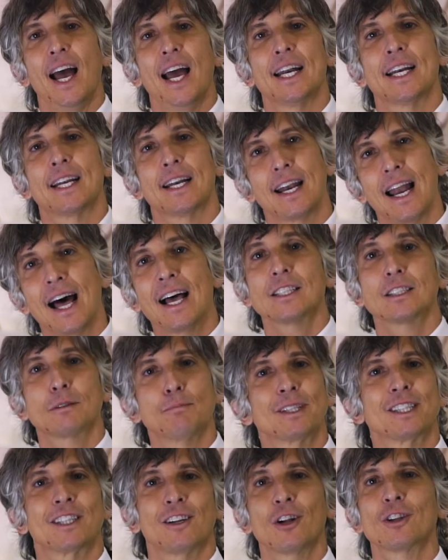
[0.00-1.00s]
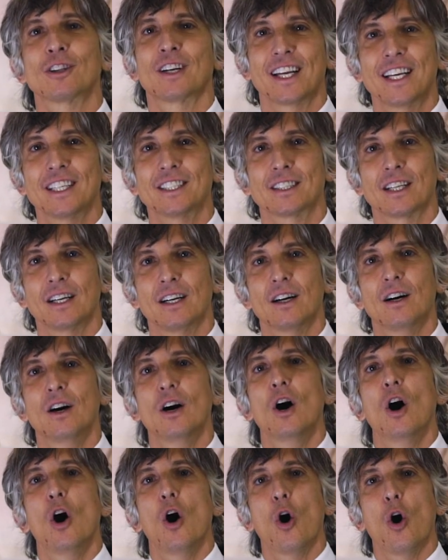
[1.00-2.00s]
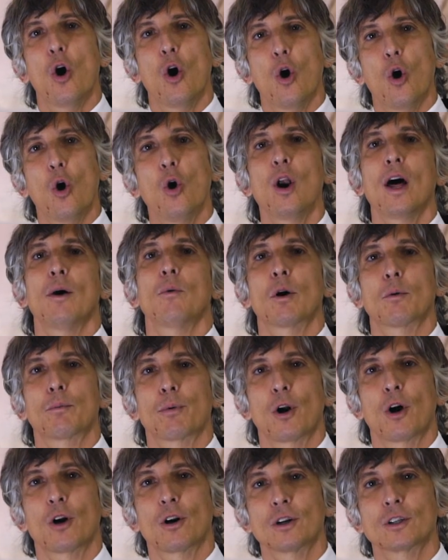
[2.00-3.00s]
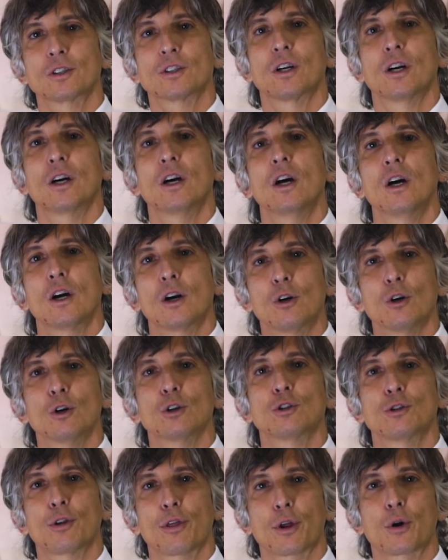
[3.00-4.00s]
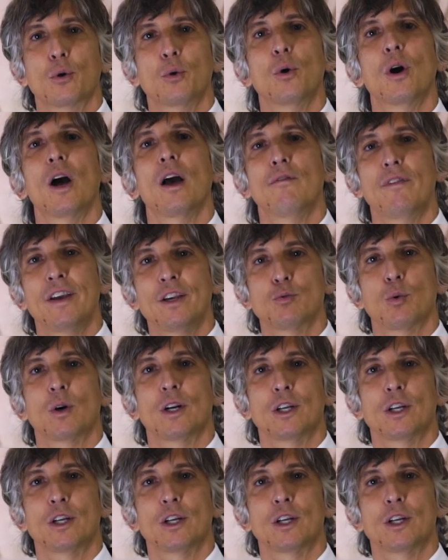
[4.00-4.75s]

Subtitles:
And last but not least, all our products goes through a visual